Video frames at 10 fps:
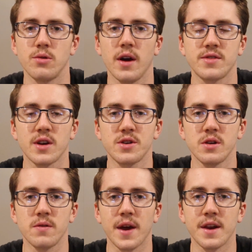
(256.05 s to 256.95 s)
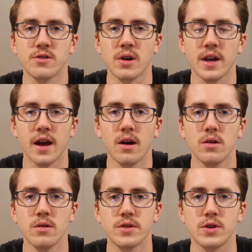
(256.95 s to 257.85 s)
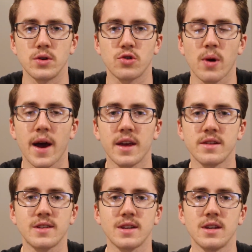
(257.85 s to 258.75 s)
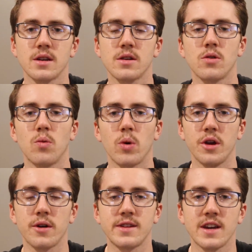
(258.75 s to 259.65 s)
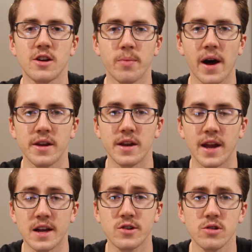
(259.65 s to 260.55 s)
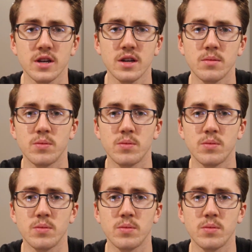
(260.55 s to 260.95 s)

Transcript: have such an advantage right now to try and see where you can take your body naturally